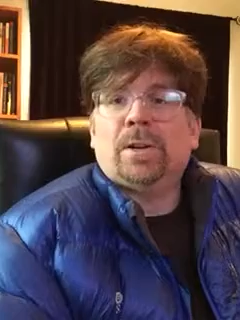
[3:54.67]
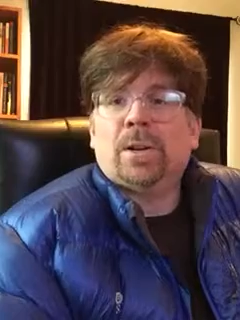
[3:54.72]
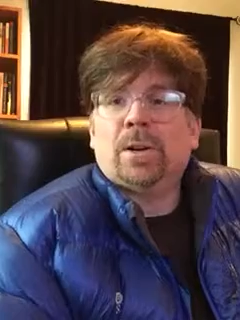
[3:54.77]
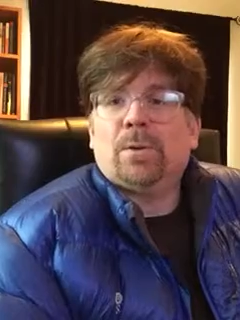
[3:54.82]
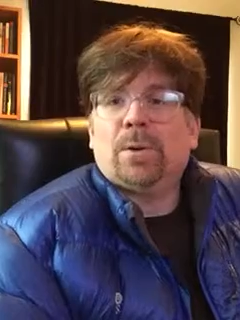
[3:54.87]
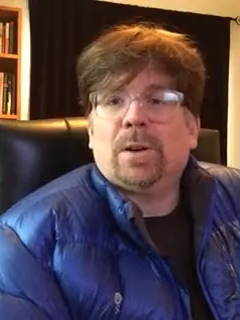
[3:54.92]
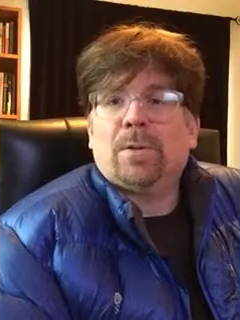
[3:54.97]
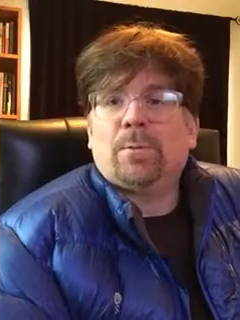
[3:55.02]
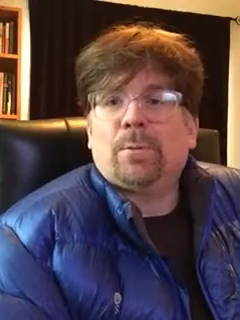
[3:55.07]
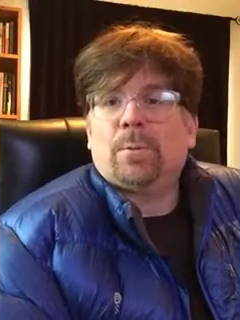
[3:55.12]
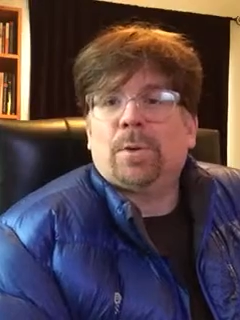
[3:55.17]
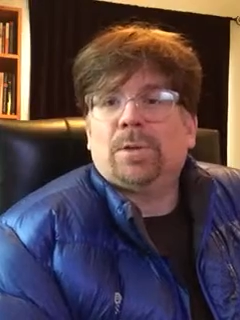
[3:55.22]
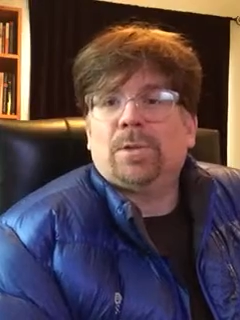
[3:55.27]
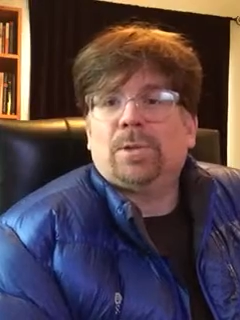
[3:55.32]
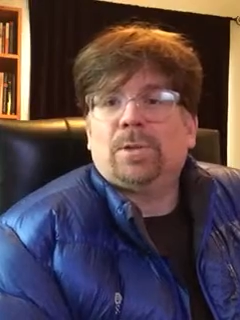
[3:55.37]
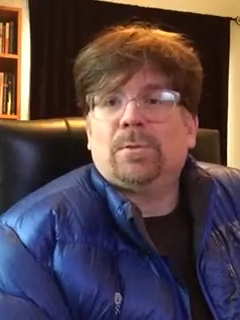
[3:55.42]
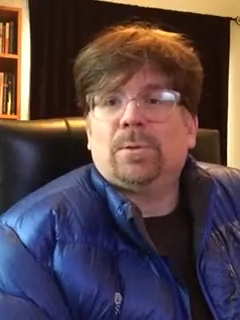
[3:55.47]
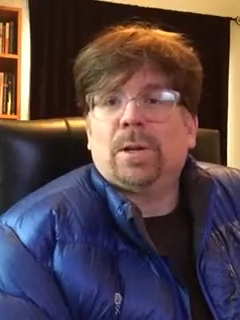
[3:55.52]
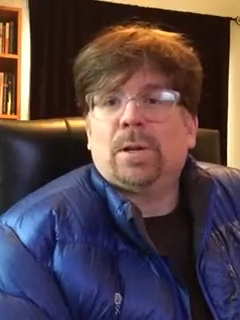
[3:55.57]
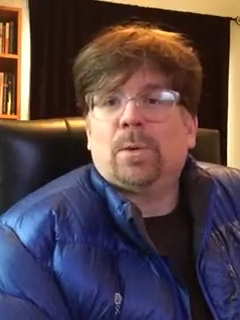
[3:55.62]
no one ever wants
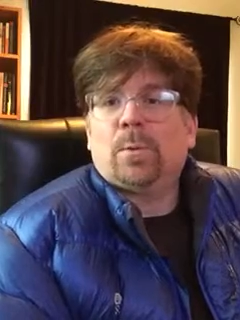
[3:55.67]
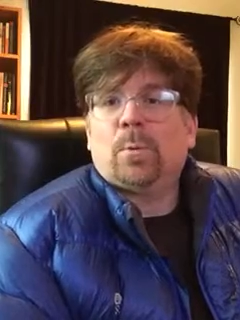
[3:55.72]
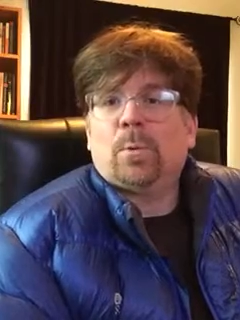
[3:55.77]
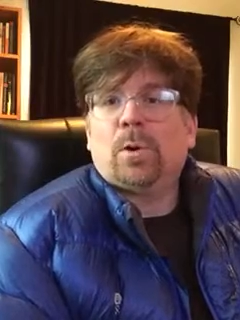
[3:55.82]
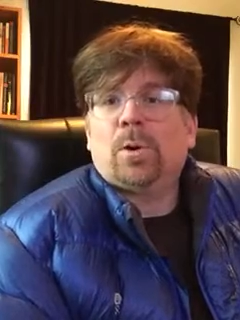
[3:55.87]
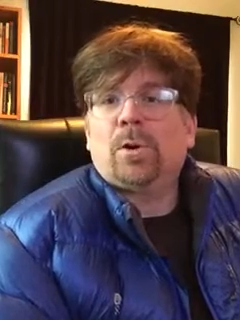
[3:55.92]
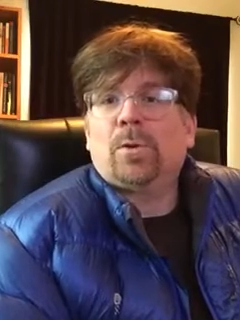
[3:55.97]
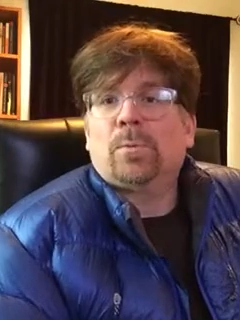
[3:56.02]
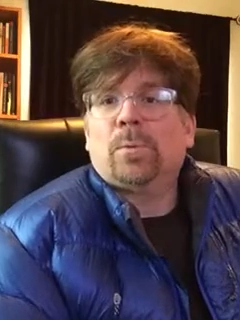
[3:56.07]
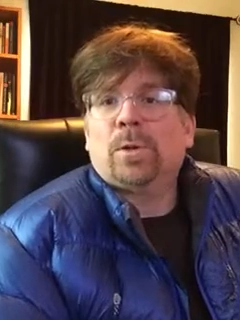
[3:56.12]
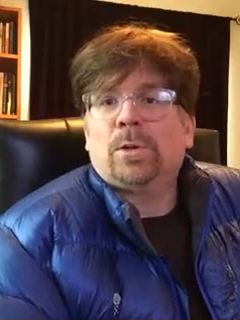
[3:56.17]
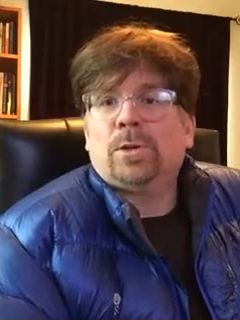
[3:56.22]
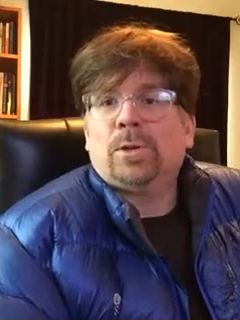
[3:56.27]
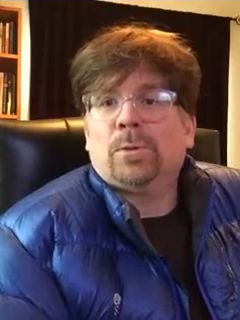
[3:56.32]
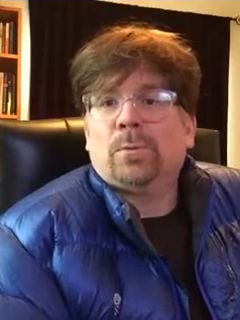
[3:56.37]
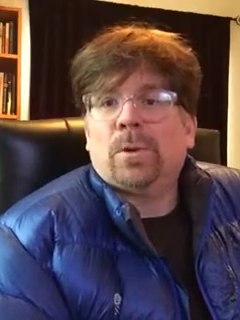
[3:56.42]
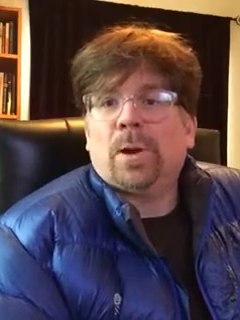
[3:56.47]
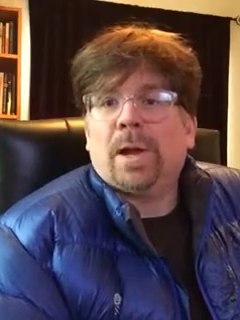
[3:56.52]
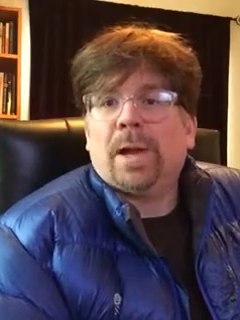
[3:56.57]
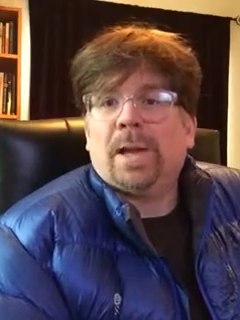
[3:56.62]
to read a word of what
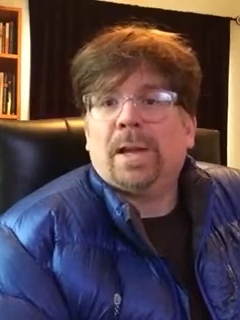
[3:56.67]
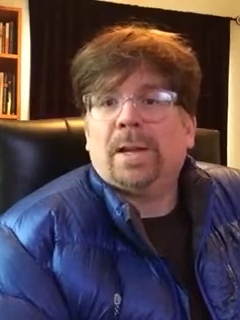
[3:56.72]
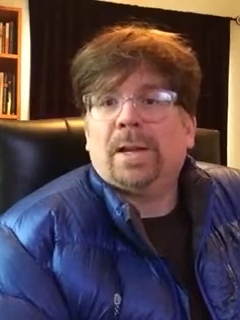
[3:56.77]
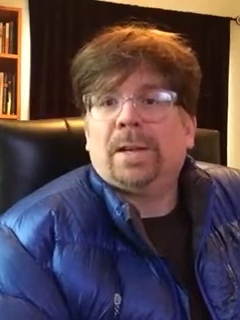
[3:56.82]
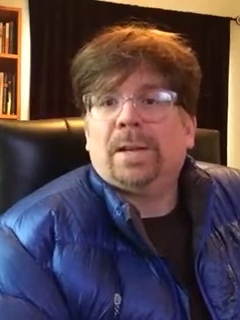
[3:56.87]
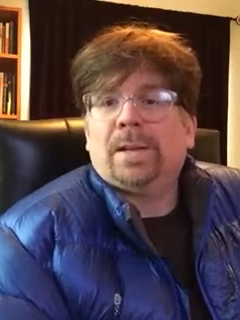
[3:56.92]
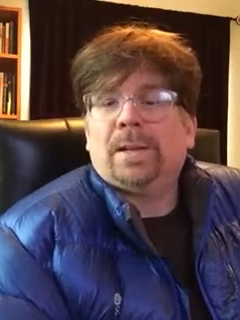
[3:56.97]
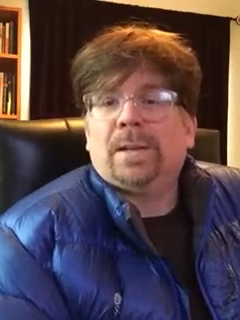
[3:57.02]
you write,